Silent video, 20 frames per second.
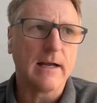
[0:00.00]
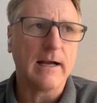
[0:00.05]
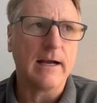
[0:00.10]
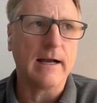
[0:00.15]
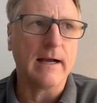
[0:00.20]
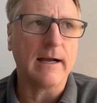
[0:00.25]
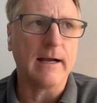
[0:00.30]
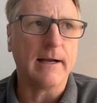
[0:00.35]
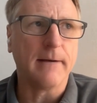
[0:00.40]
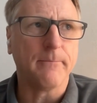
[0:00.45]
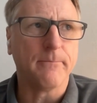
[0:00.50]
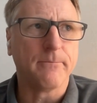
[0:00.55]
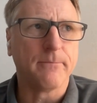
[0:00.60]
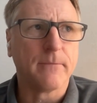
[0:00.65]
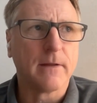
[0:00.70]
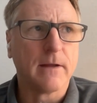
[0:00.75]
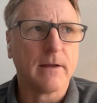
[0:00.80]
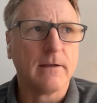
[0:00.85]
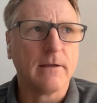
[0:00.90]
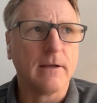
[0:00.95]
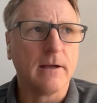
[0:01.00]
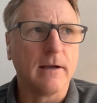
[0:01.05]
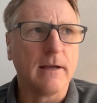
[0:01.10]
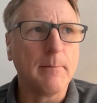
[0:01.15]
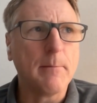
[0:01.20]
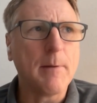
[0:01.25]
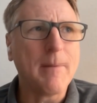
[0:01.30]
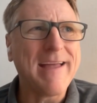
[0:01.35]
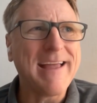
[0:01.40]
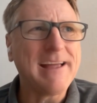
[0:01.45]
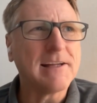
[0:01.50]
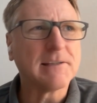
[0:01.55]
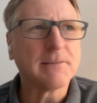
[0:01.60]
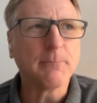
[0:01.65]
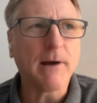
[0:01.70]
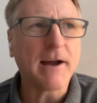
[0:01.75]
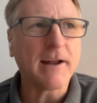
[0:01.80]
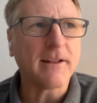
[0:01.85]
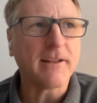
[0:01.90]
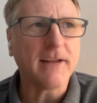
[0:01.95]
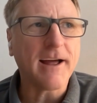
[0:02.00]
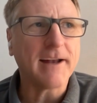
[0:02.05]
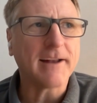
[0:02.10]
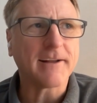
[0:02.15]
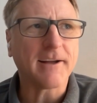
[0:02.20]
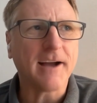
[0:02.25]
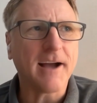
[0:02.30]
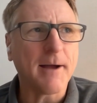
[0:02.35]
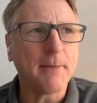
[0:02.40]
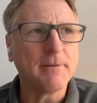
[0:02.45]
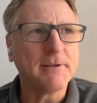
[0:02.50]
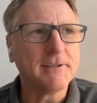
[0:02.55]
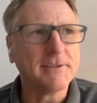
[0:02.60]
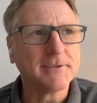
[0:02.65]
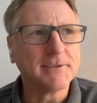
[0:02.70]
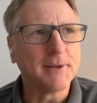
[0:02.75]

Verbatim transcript: um, you know, MMA has bought a lot of copies.